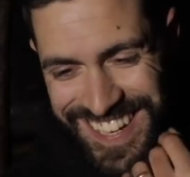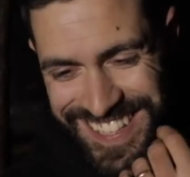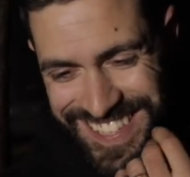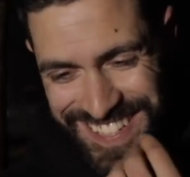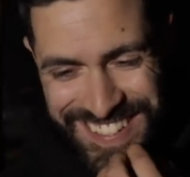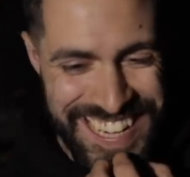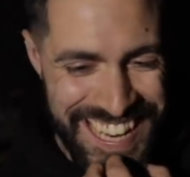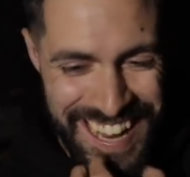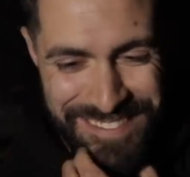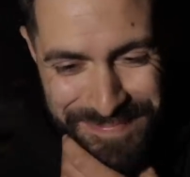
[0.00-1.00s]
to a
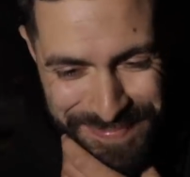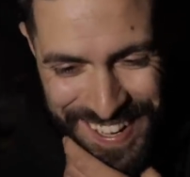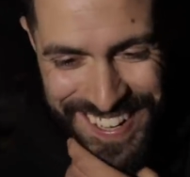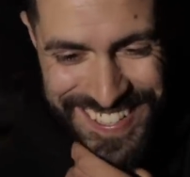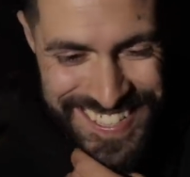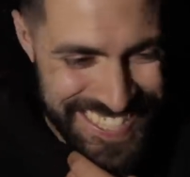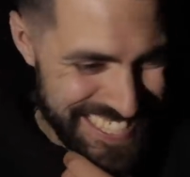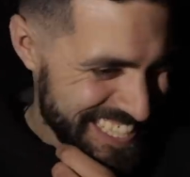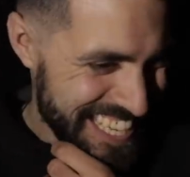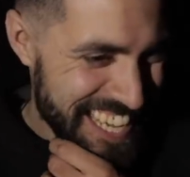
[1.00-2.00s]

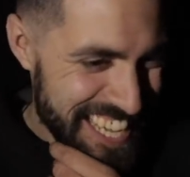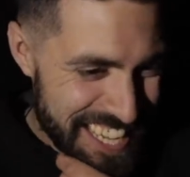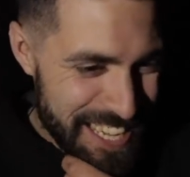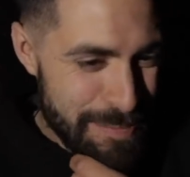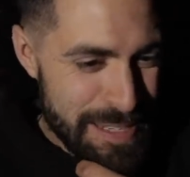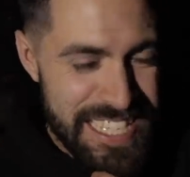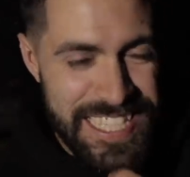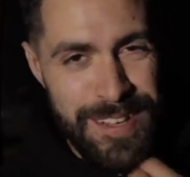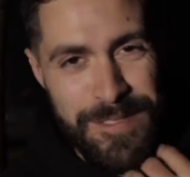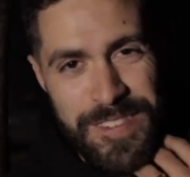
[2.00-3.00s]
lamppost
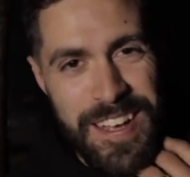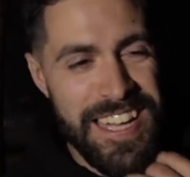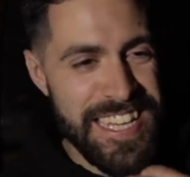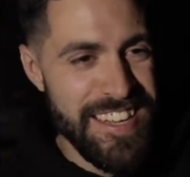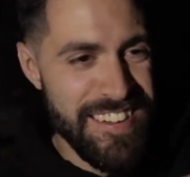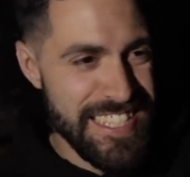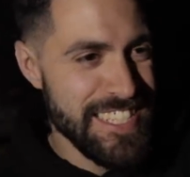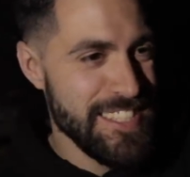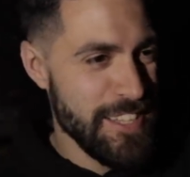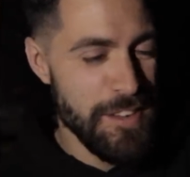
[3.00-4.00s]
because they're fairly
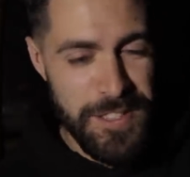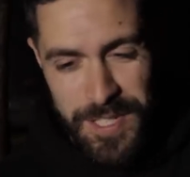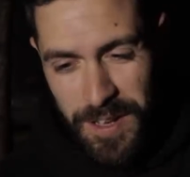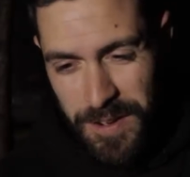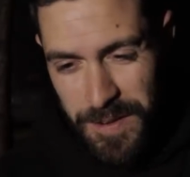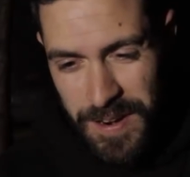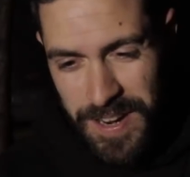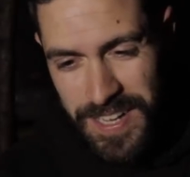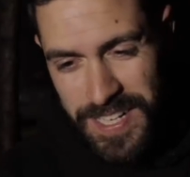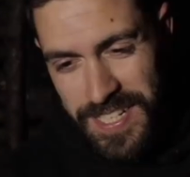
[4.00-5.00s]
like docile.
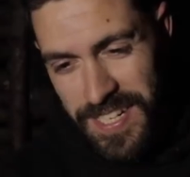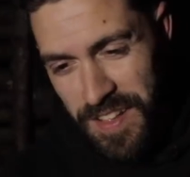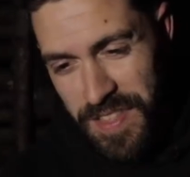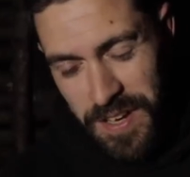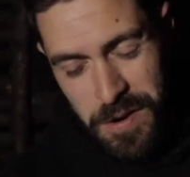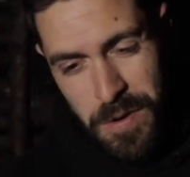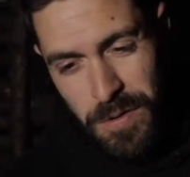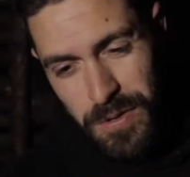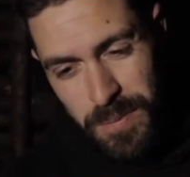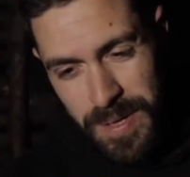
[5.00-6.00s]
I think a
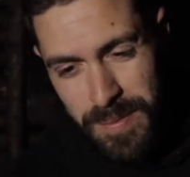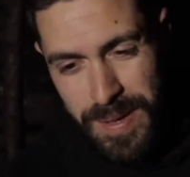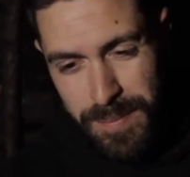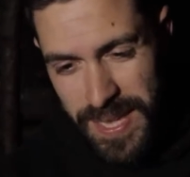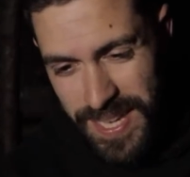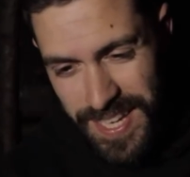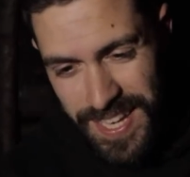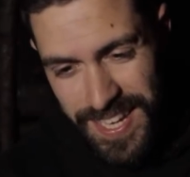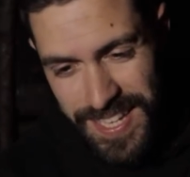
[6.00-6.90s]
horse would be a bit big.